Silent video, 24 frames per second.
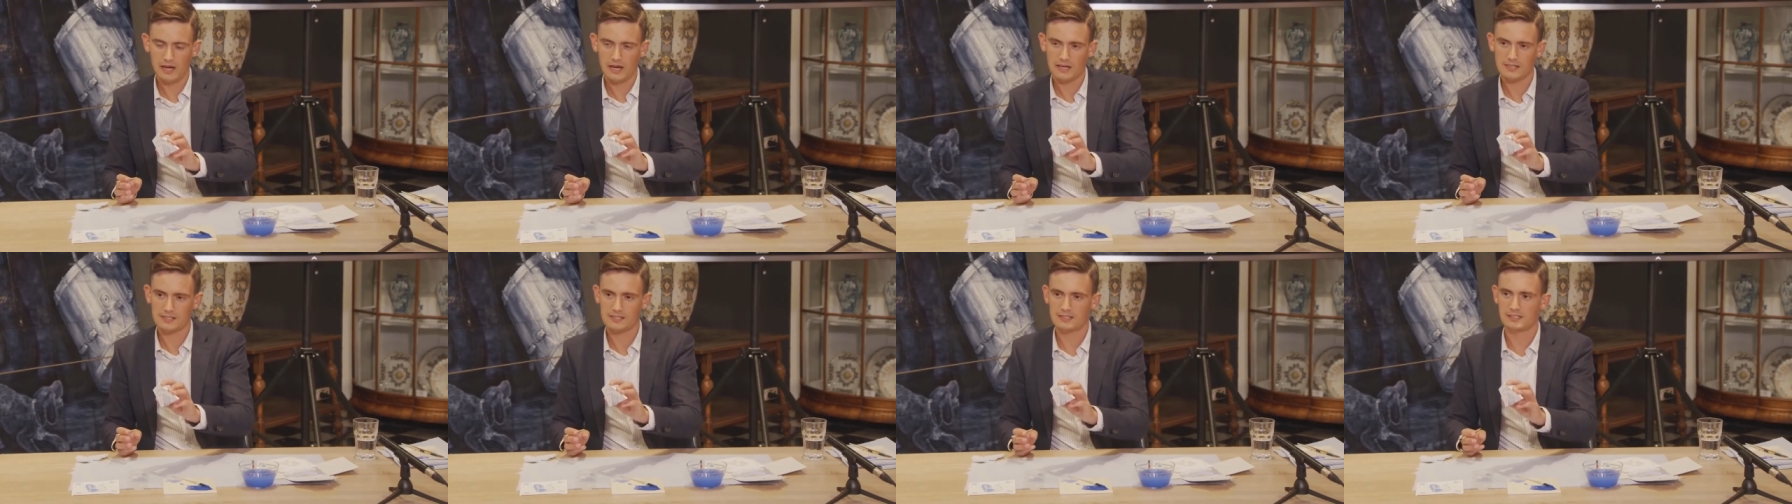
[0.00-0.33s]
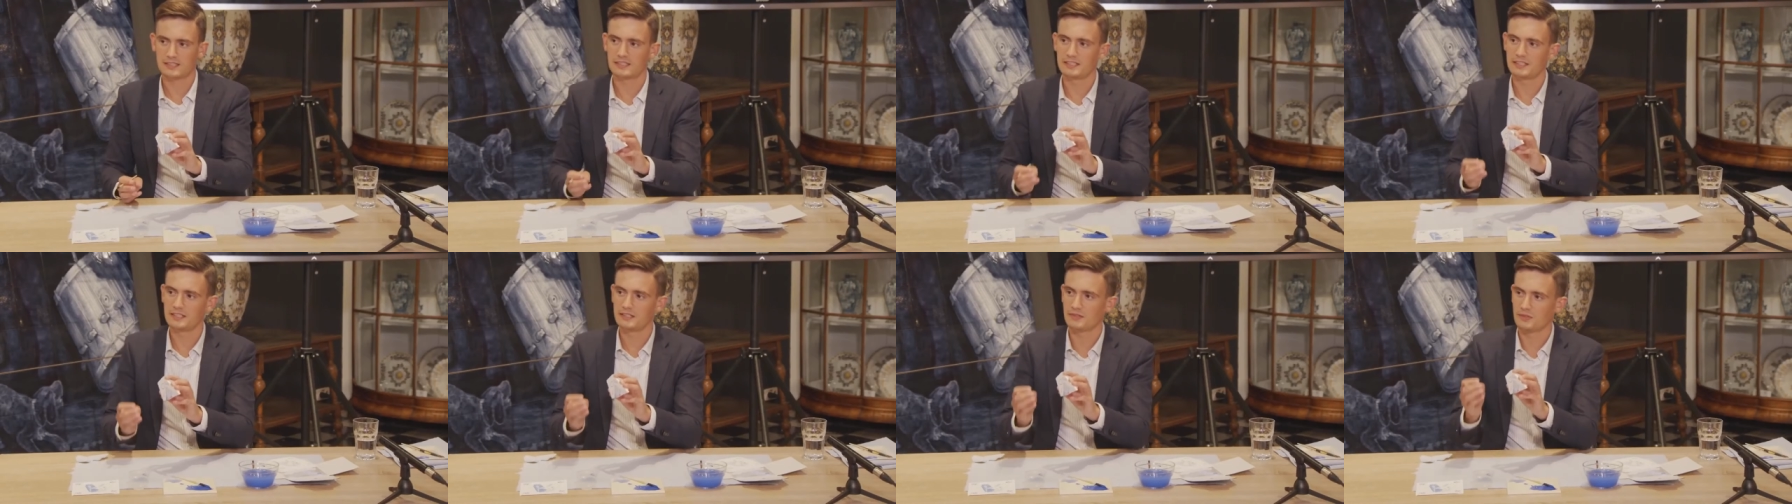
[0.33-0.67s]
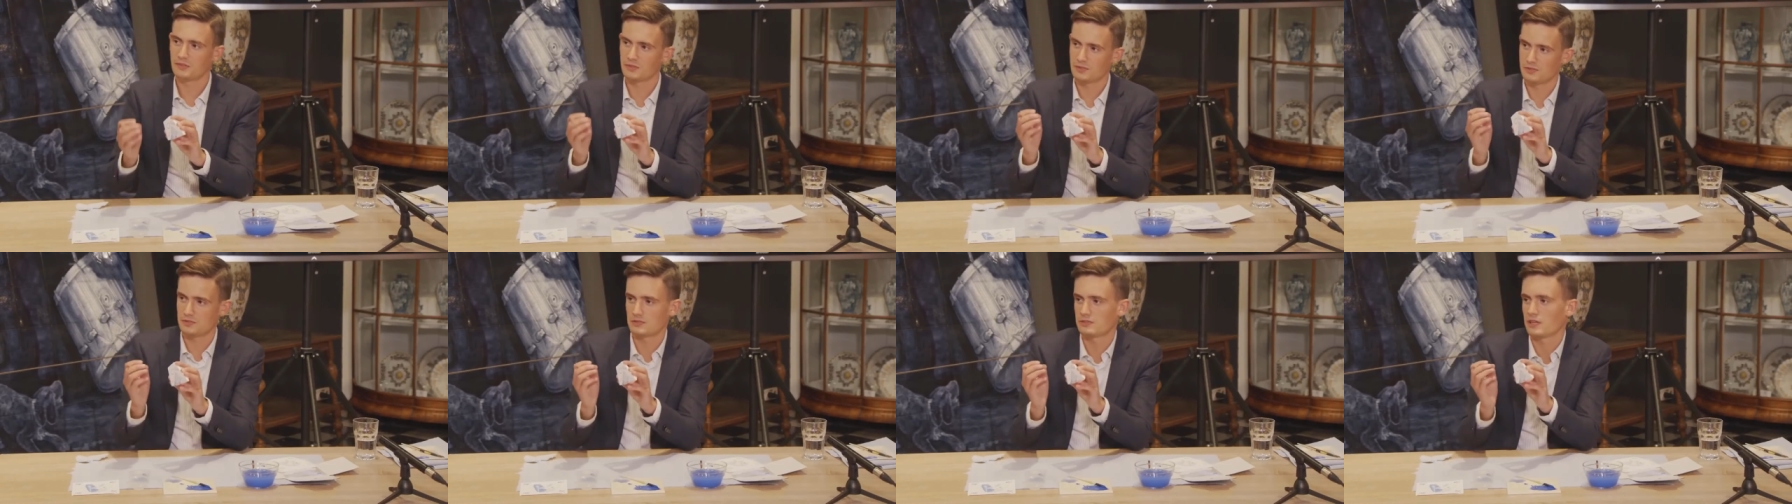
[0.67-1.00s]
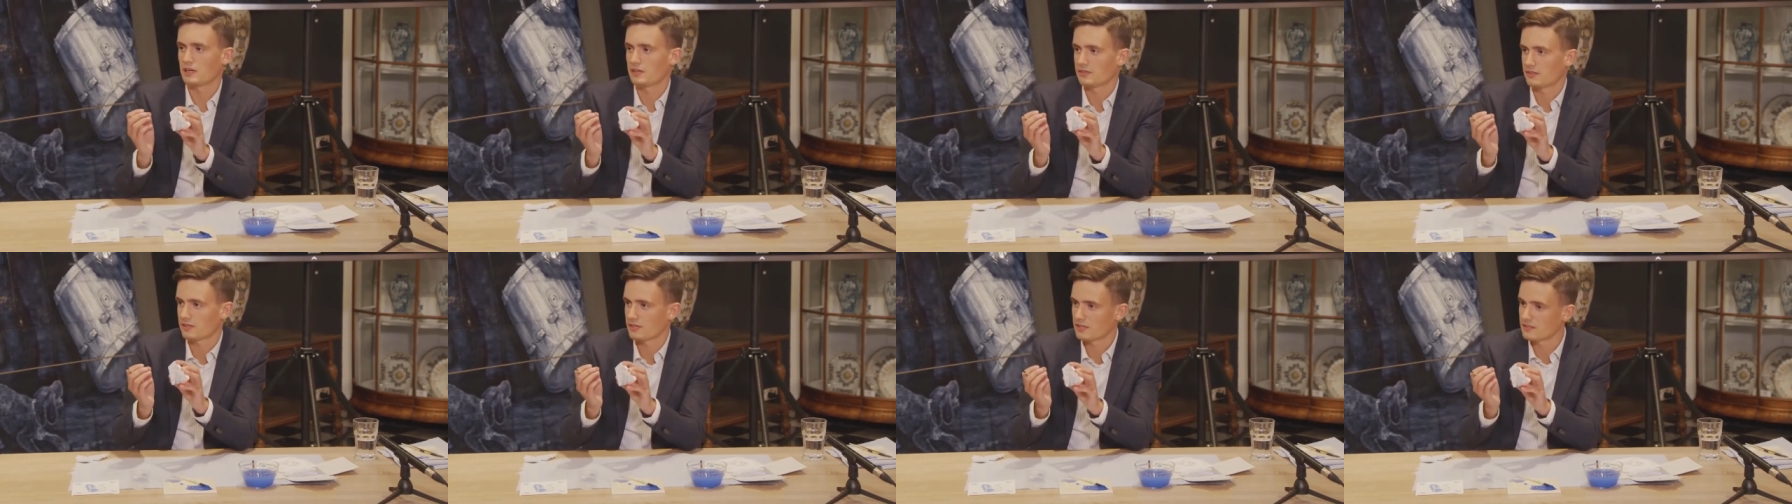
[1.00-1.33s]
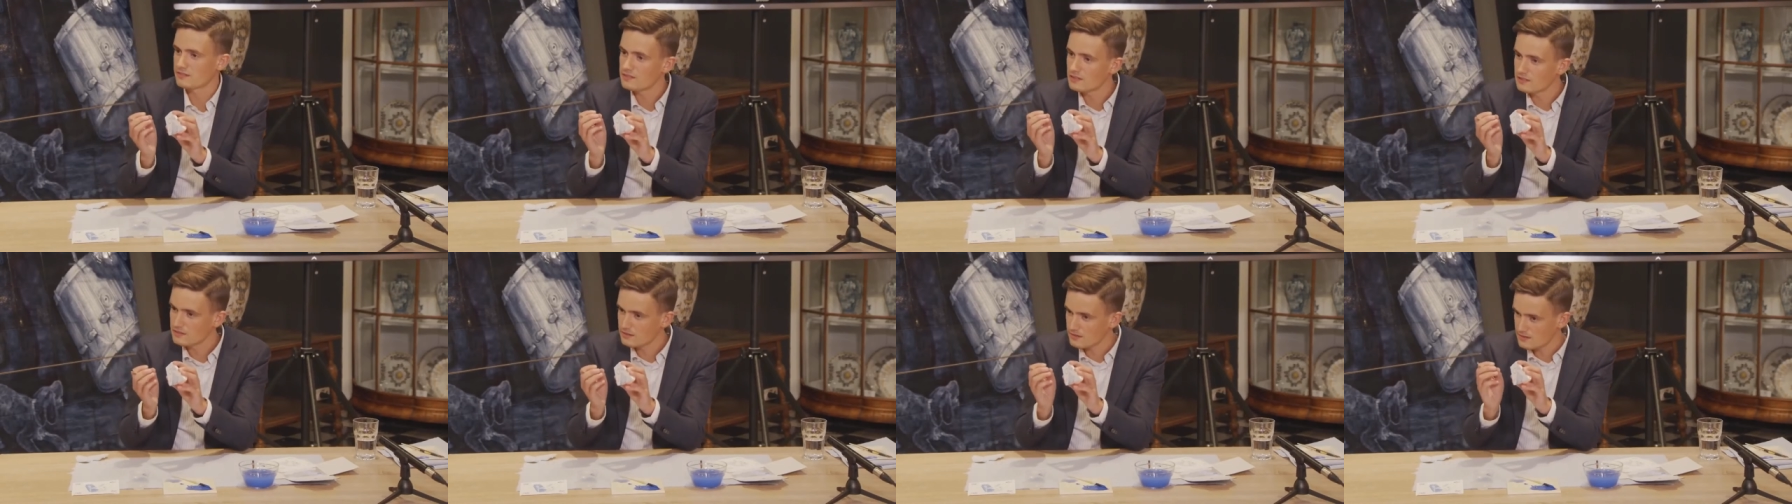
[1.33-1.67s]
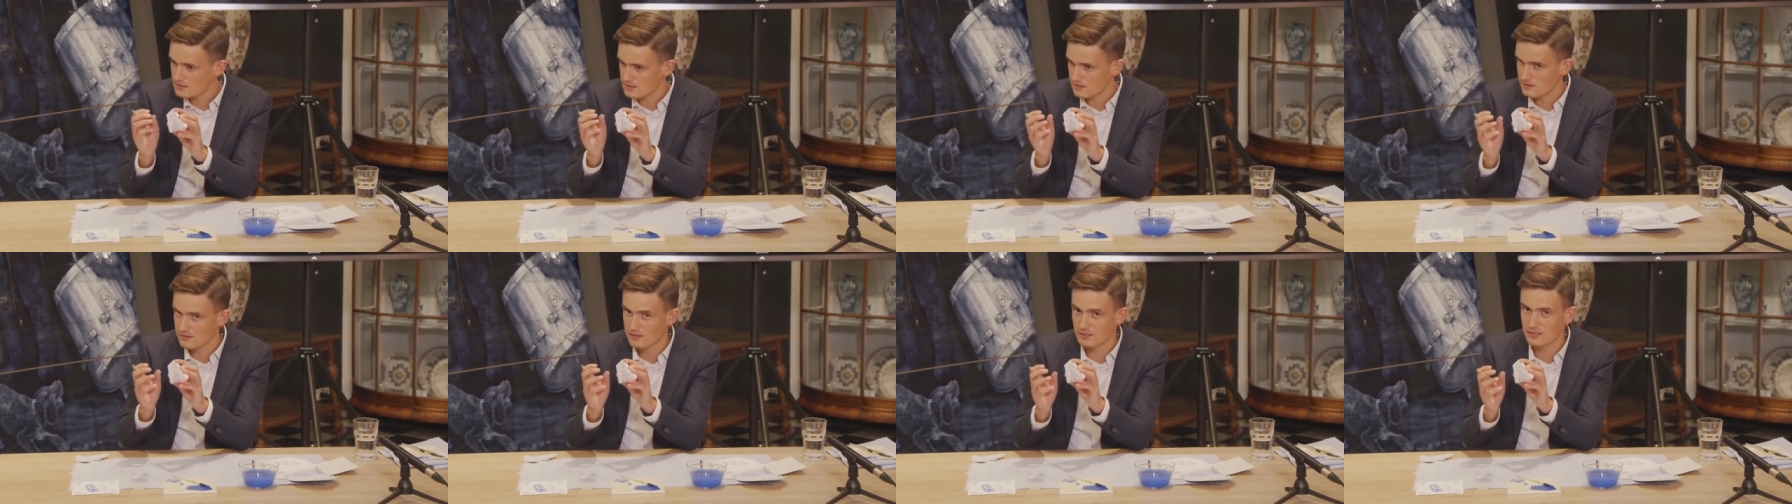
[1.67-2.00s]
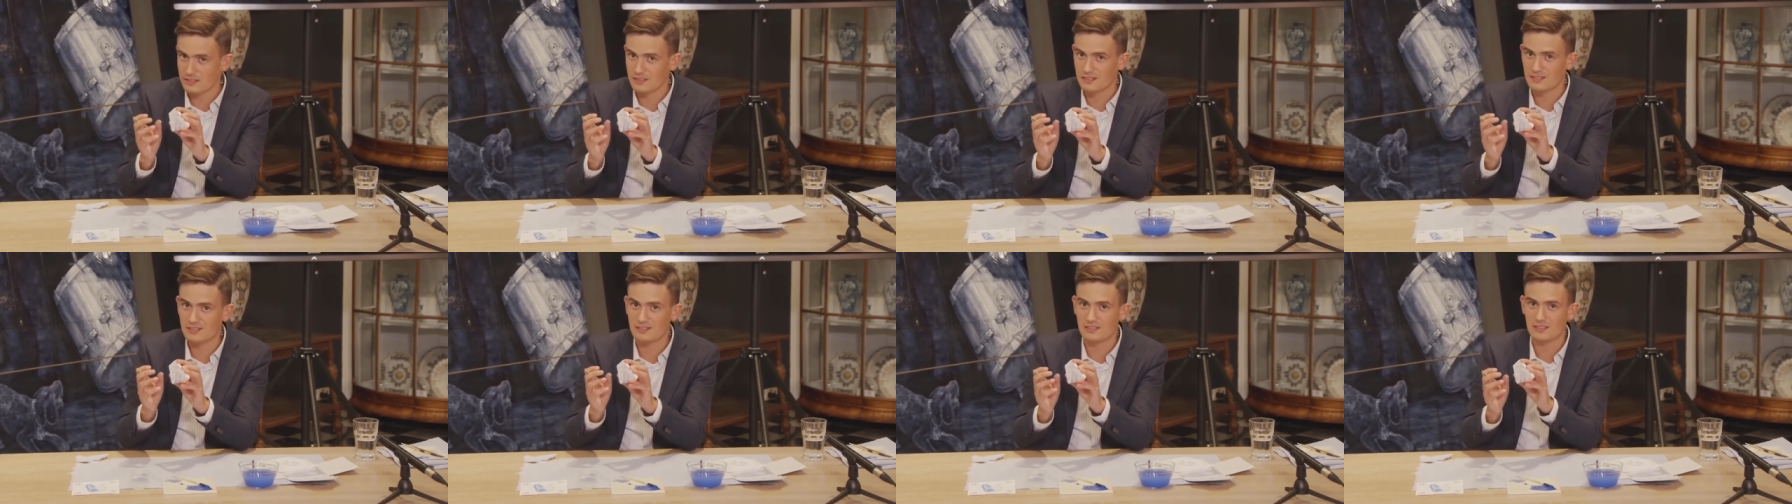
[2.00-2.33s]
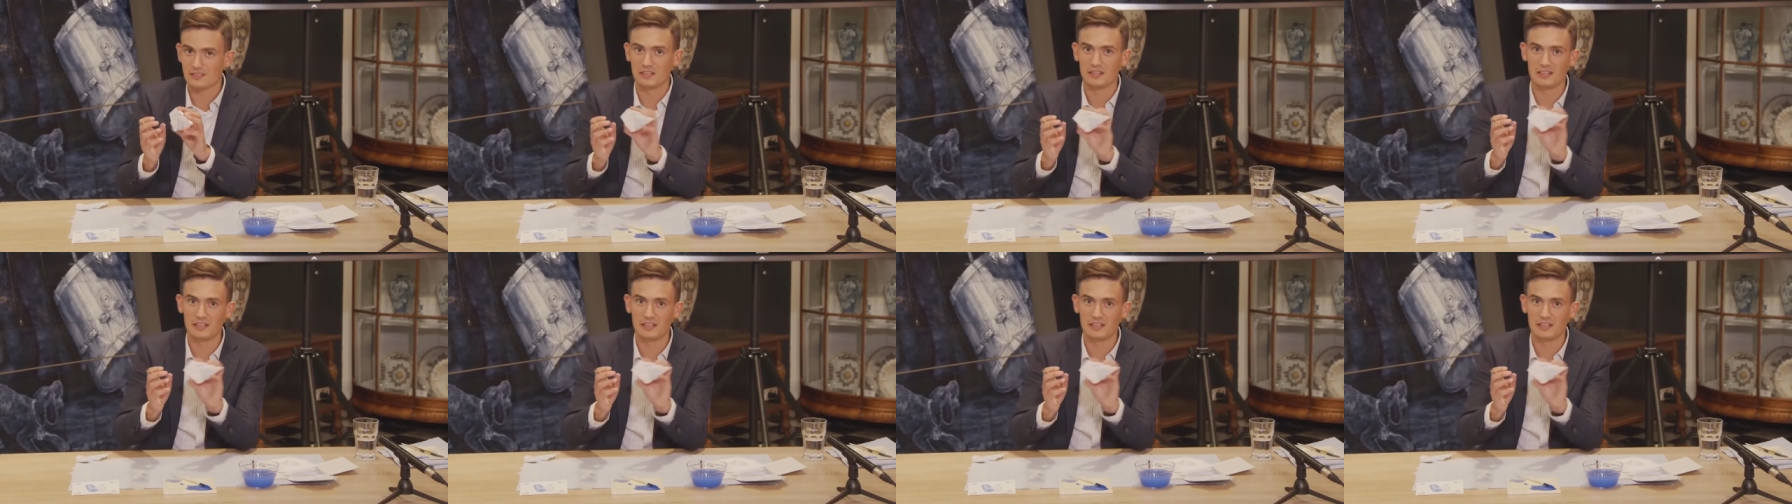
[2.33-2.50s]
actually also how you can tell that something is,